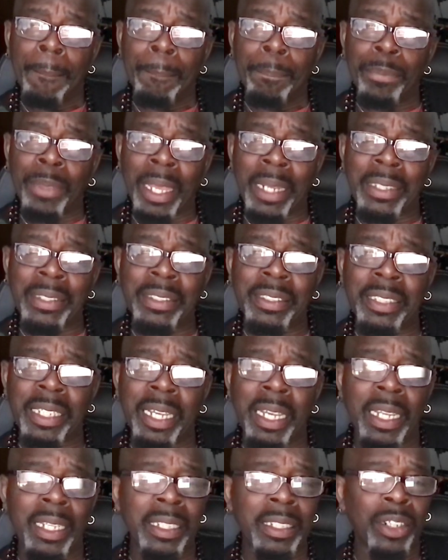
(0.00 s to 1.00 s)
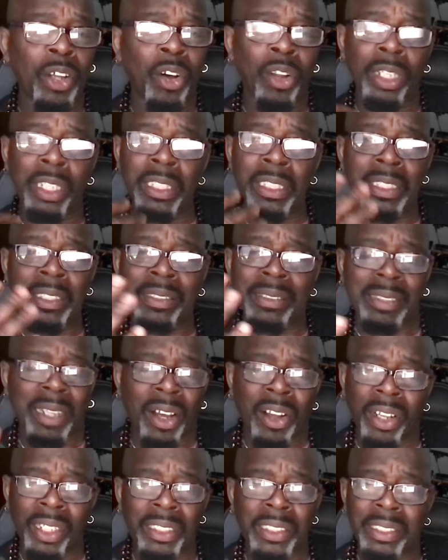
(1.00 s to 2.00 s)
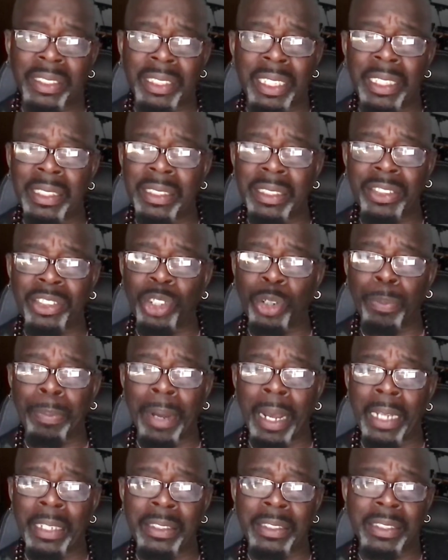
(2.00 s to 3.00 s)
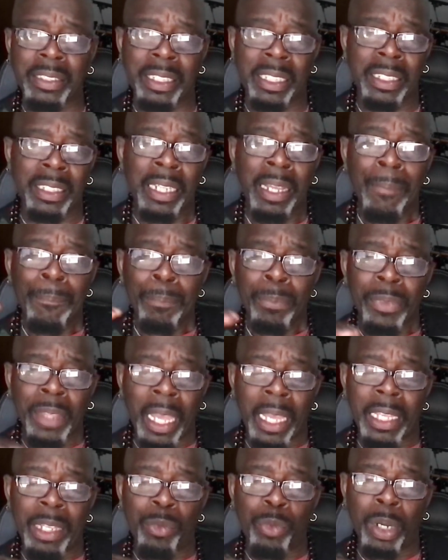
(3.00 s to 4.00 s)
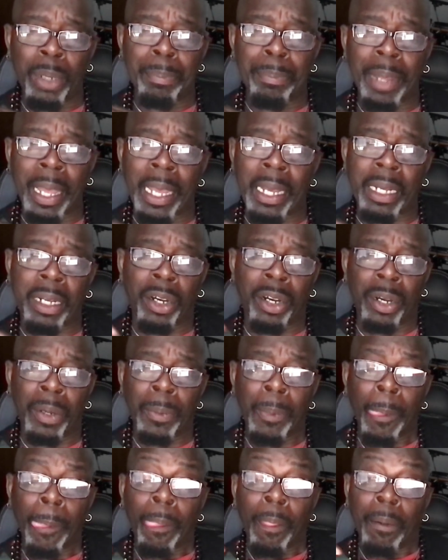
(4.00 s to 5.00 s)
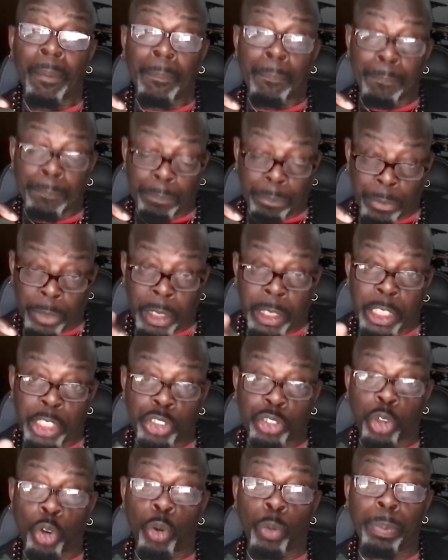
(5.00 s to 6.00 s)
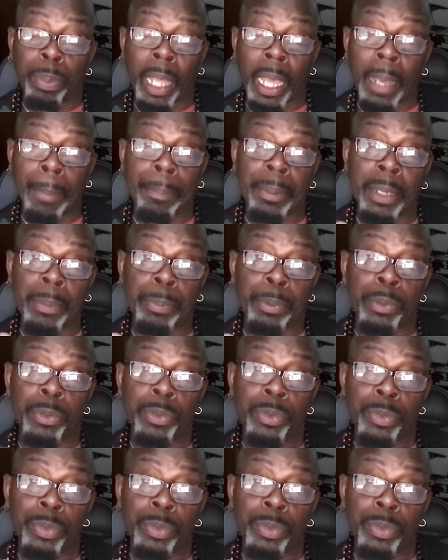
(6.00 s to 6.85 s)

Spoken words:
that he said, and all these things Joe Biden said that he went back on, he told black people.